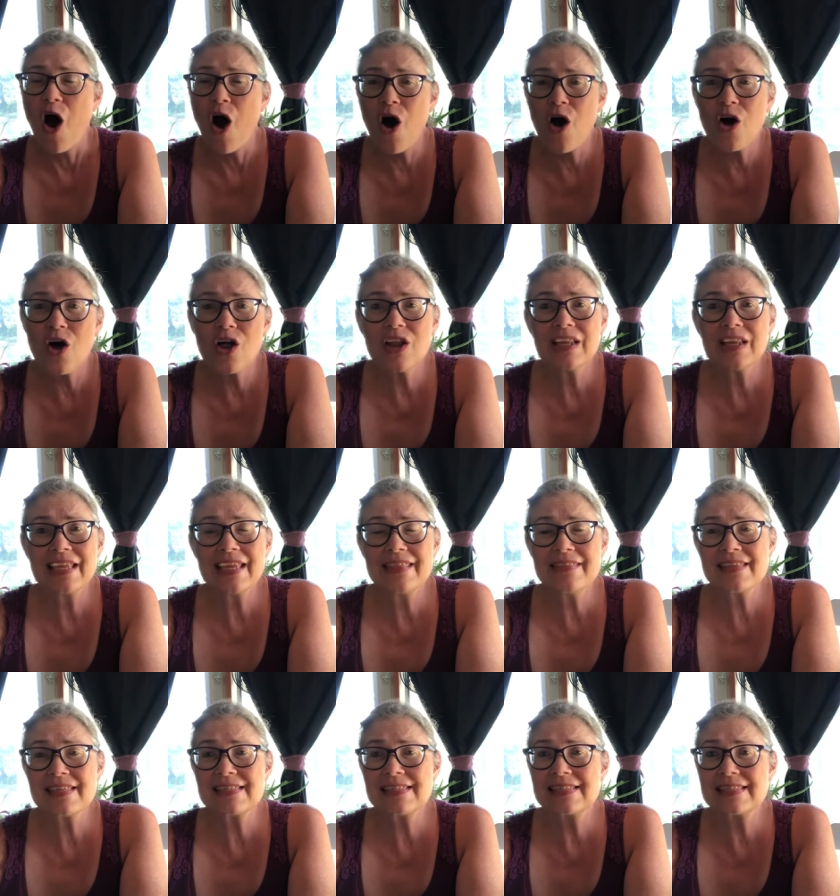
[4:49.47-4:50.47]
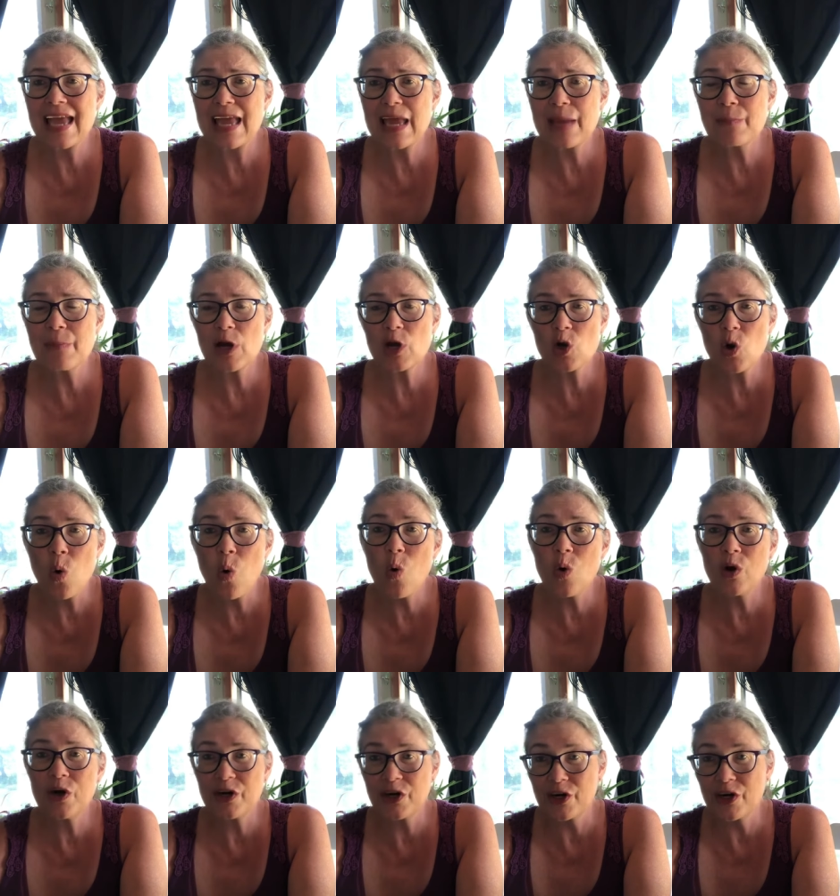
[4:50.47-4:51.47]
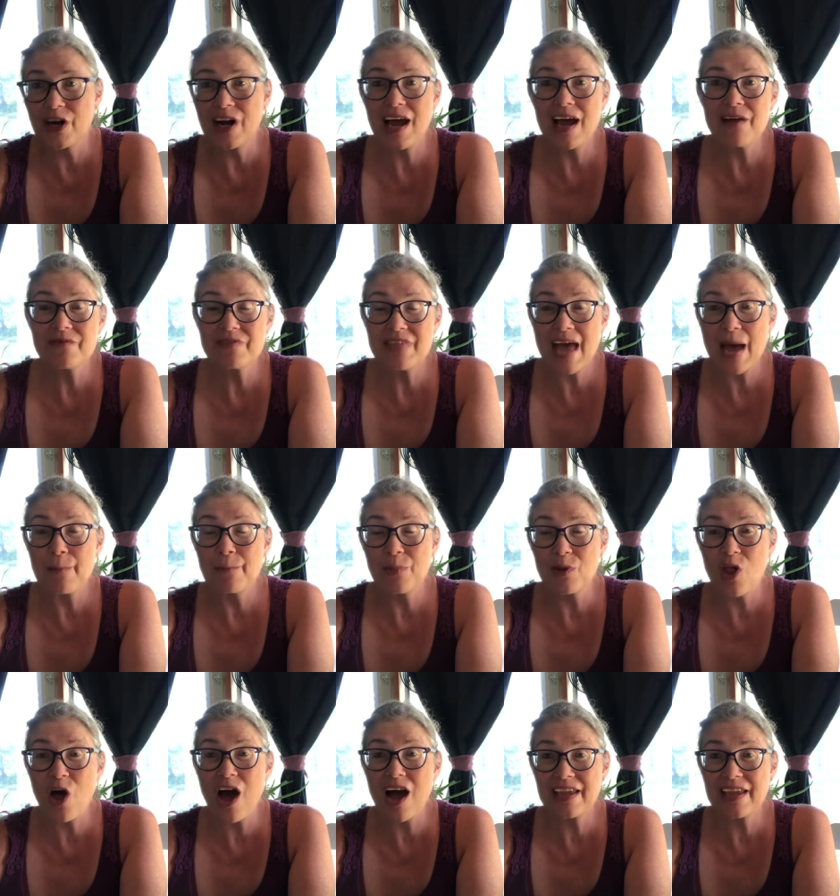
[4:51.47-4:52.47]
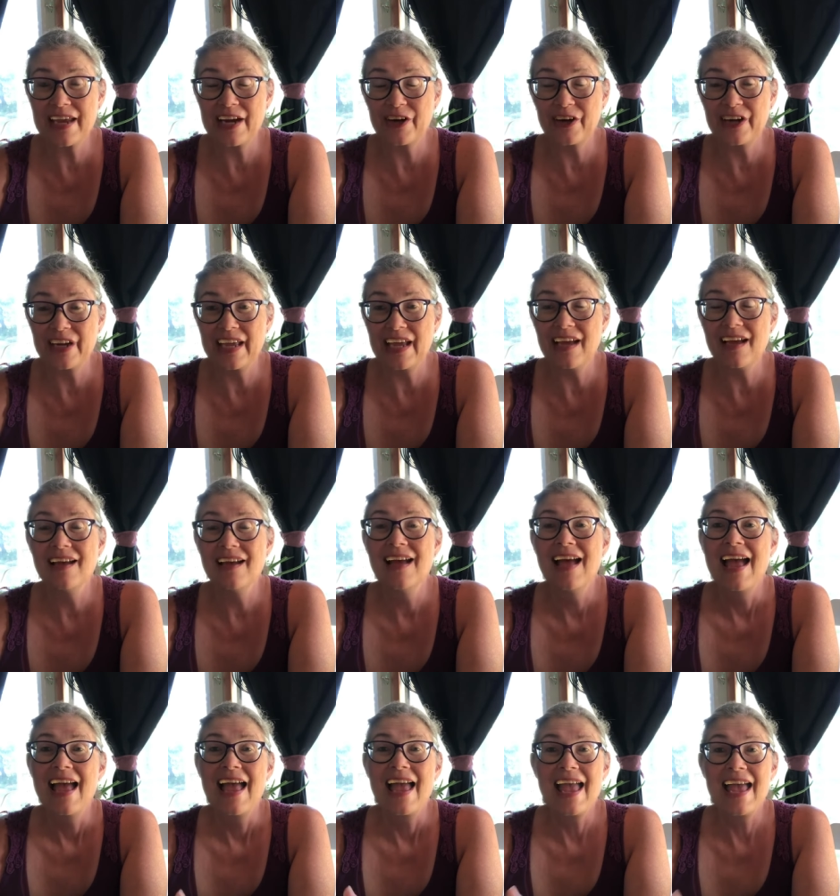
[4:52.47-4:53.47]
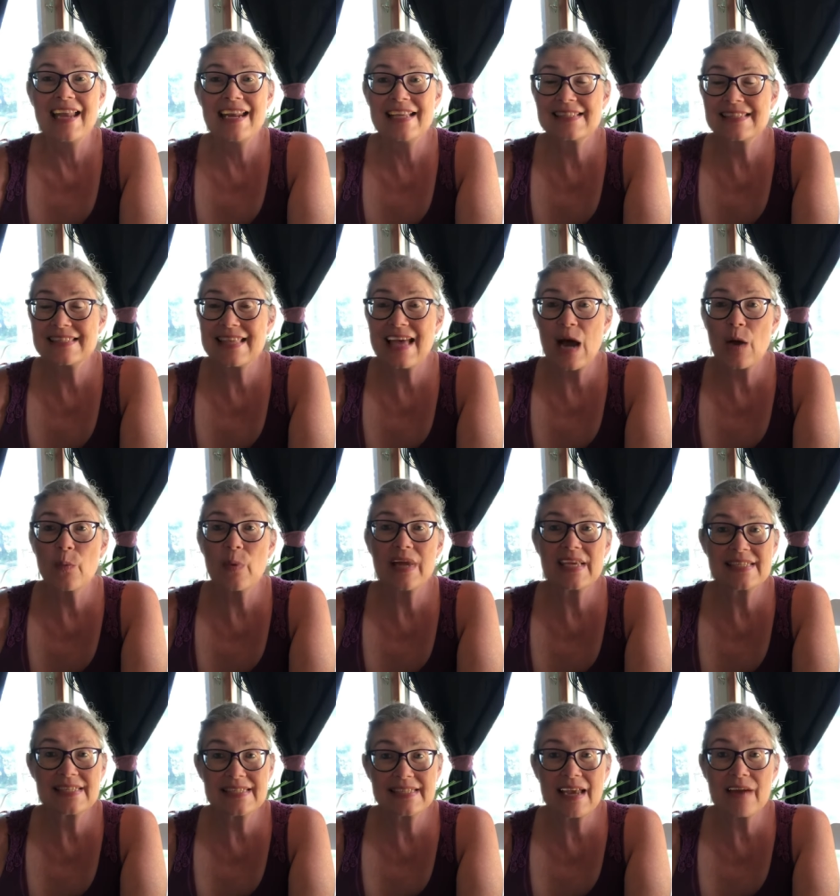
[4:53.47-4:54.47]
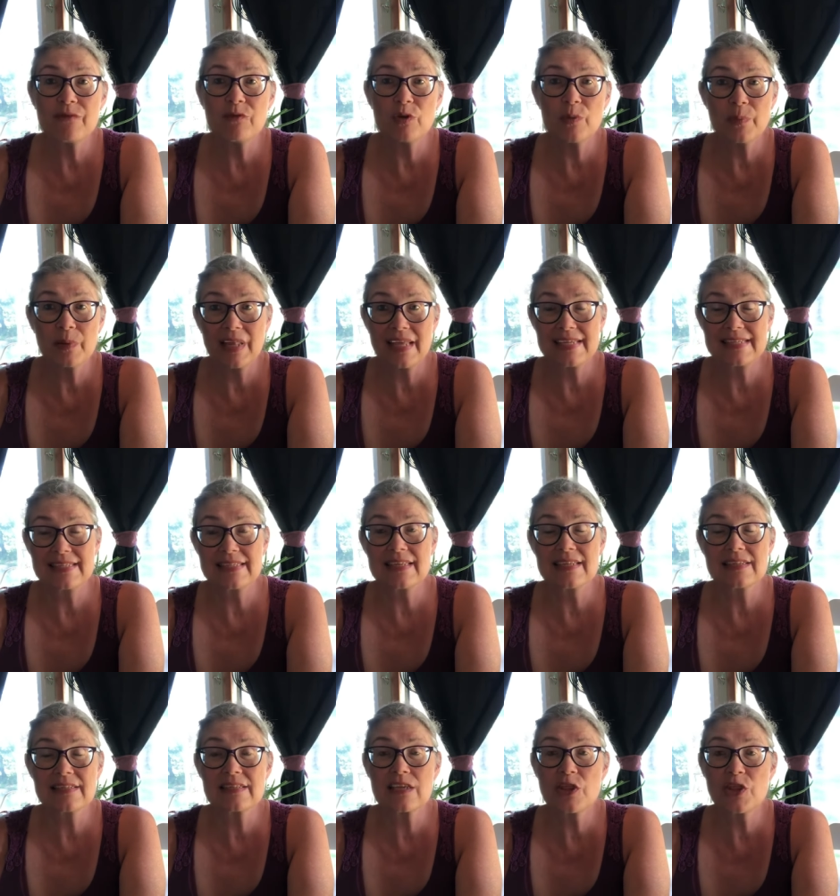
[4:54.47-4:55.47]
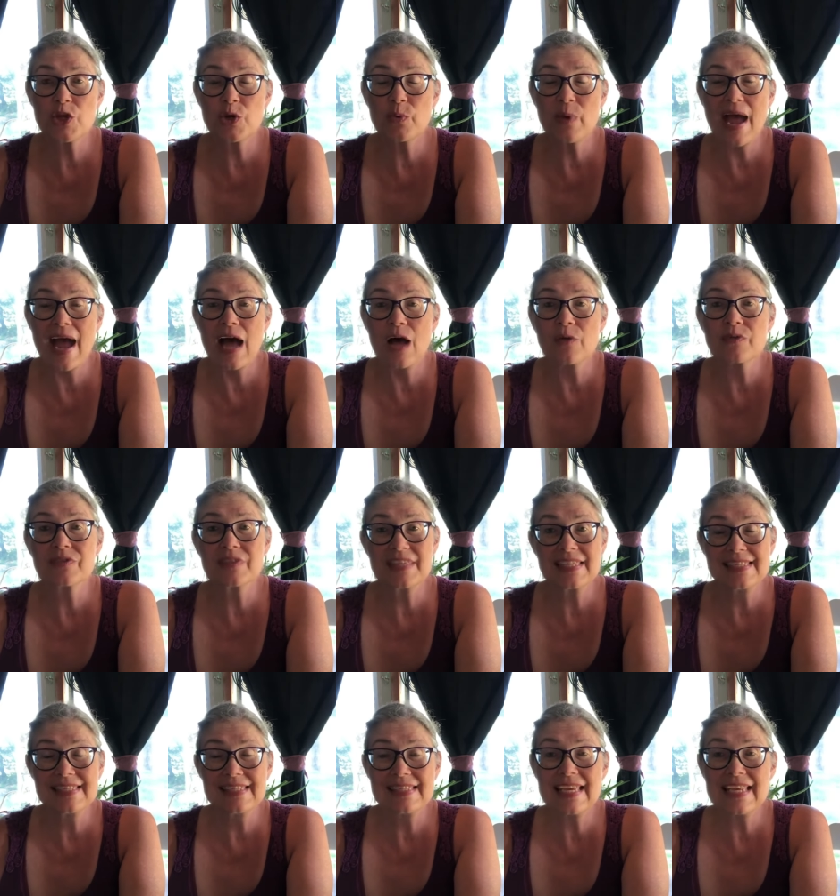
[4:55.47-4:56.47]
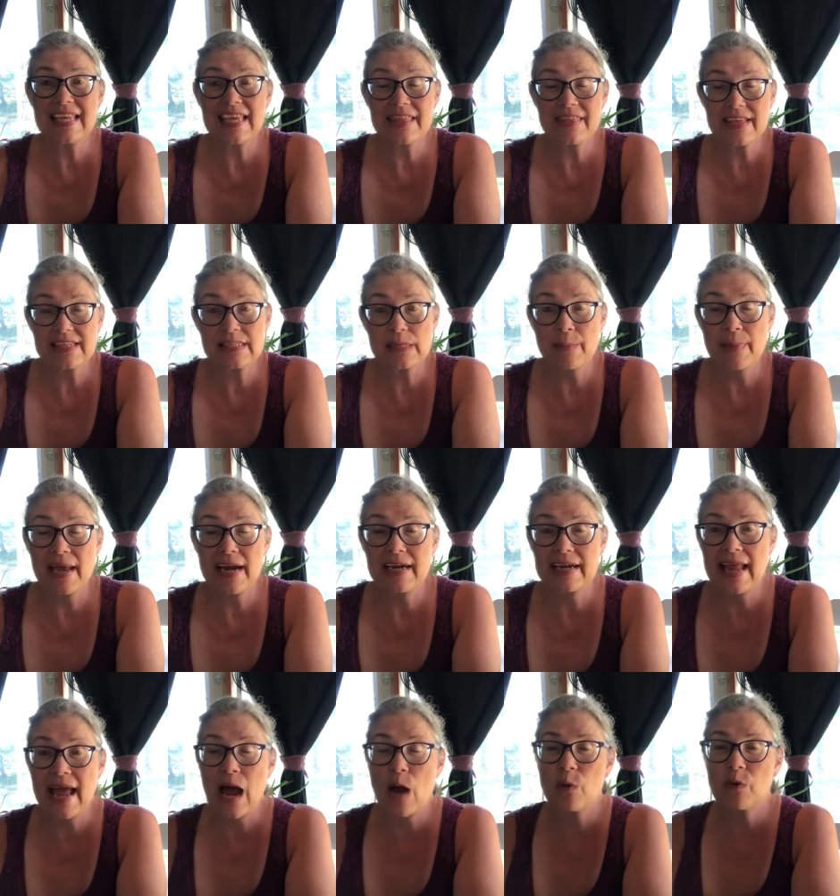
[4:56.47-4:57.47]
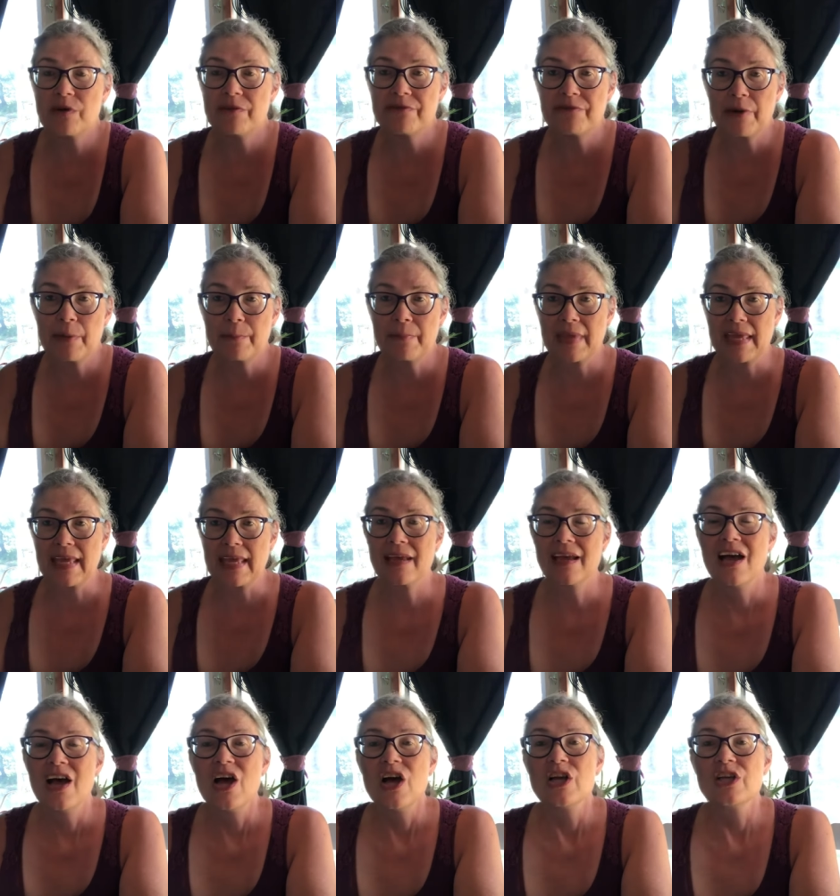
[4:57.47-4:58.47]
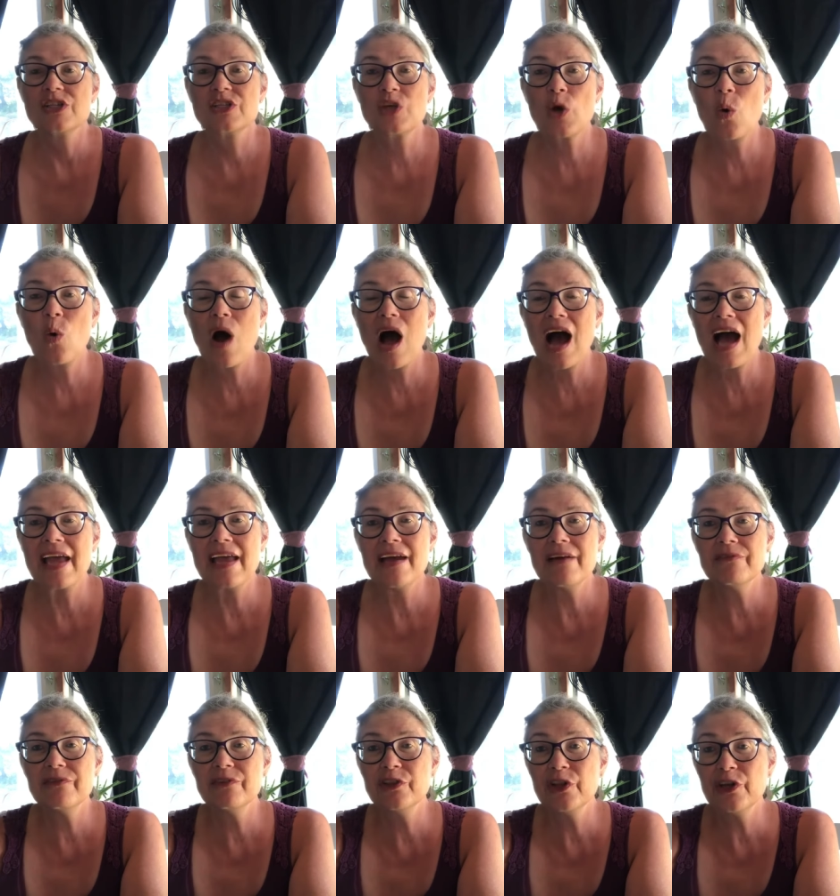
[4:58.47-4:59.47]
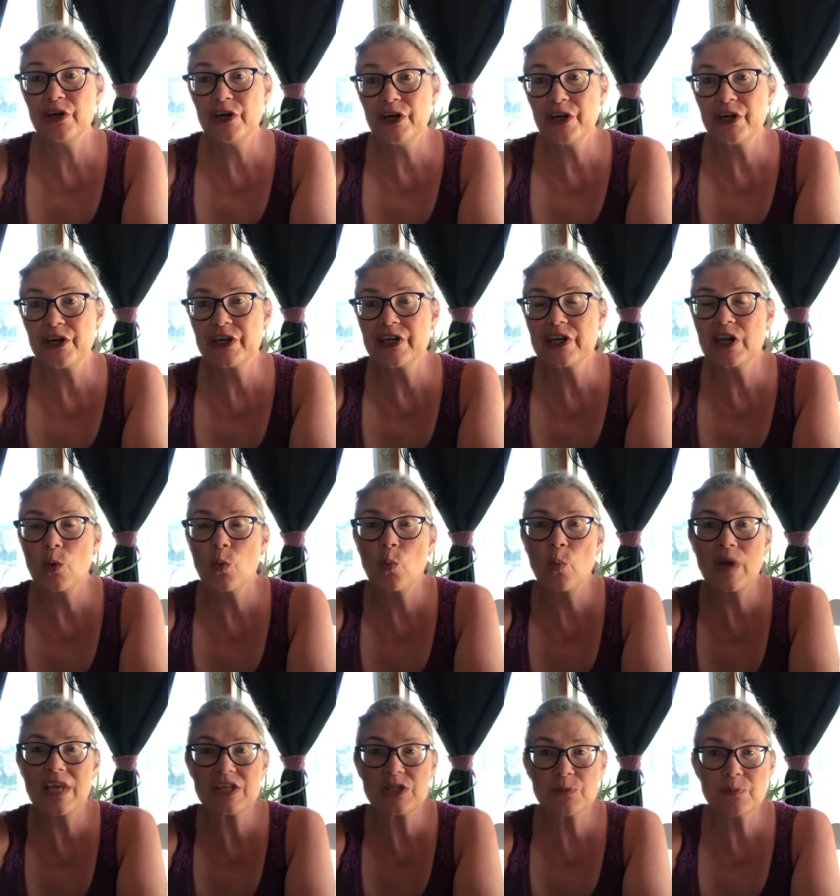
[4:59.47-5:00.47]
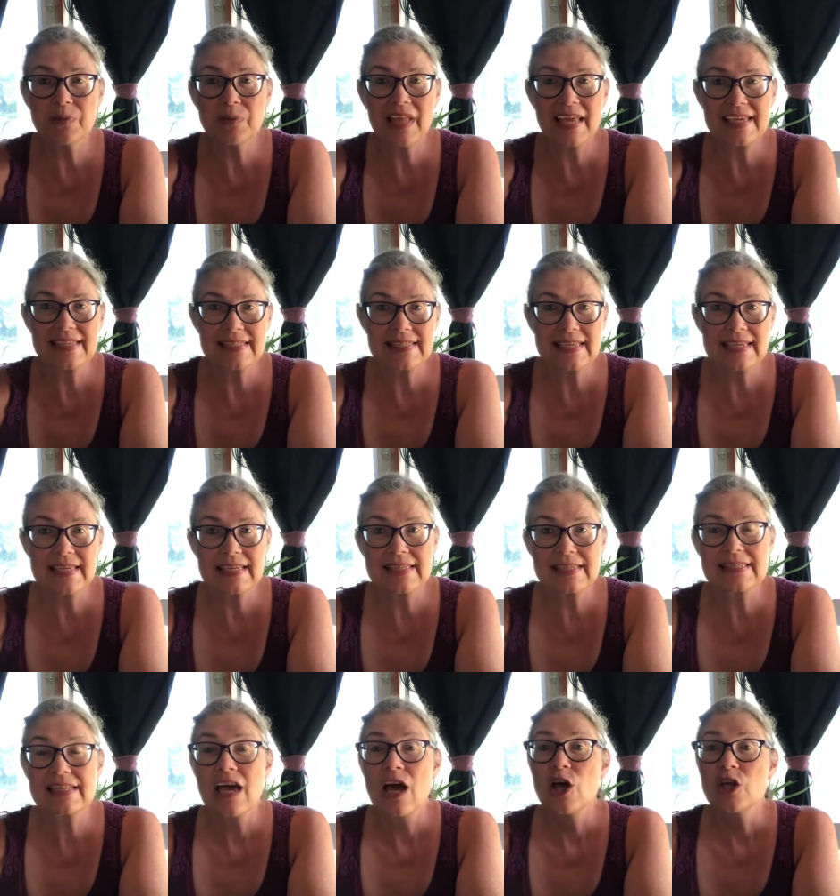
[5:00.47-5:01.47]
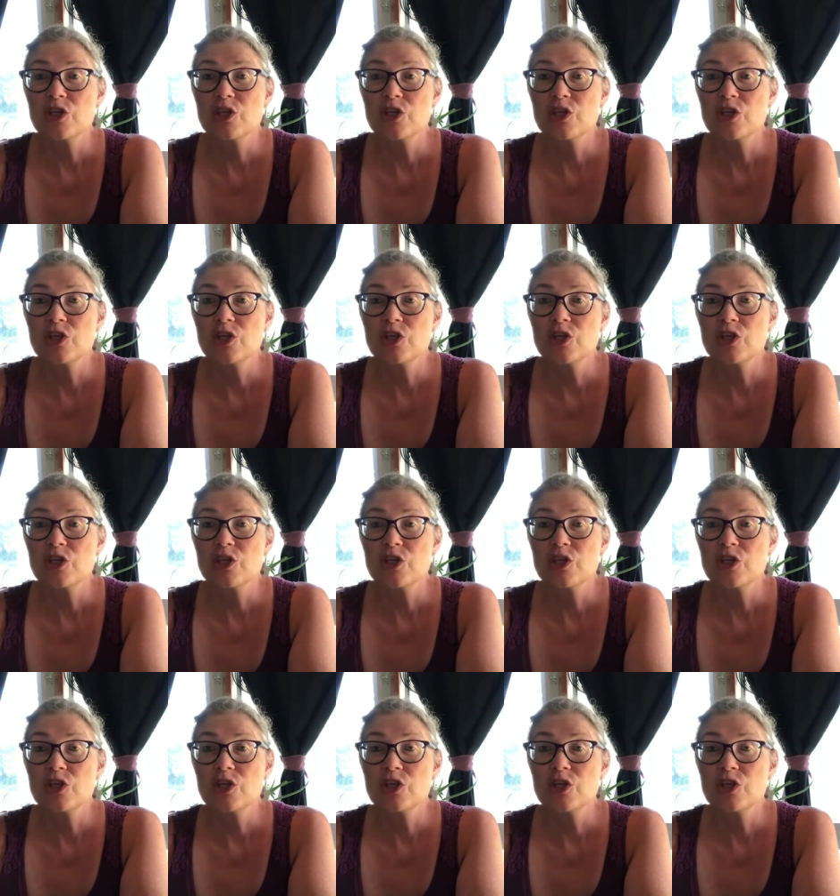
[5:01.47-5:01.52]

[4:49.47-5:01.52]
all in the same corner of that block area. And it's that way several places throughout the city that's about an hour from me. So I have learned which places